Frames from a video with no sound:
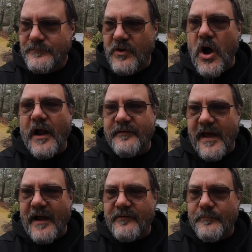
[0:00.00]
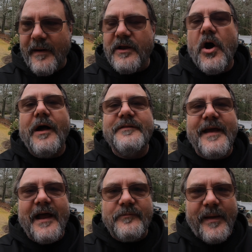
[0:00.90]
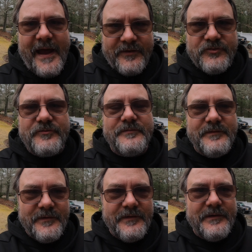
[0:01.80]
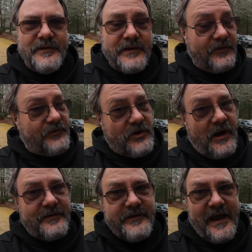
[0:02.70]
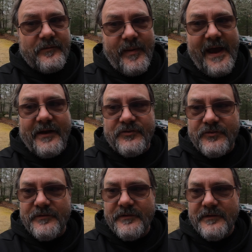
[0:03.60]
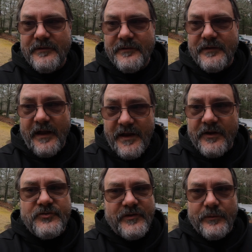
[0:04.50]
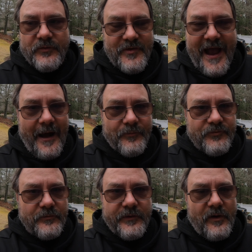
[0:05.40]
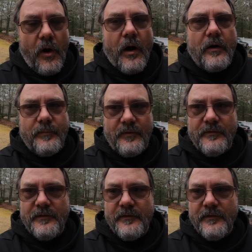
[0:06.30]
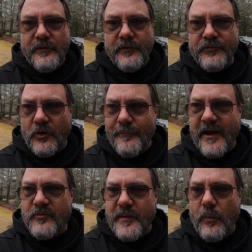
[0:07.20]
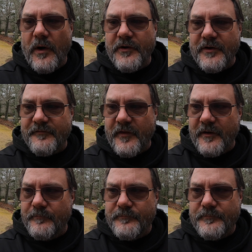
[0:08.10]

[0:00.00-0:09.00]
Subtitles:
contact, my contact patch. Because the contact patch initially was absolutely horrible. So it makes me wonder if the